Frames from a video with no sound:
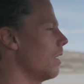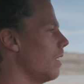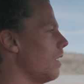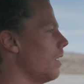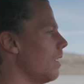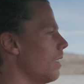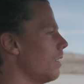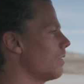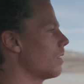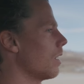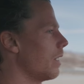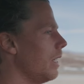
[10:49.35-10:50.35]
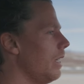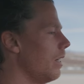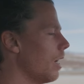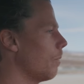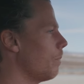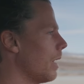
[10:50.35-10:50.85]
and starting to heat
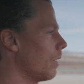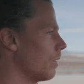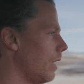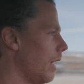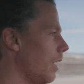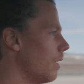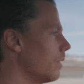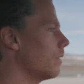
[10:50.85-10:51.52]
up out there.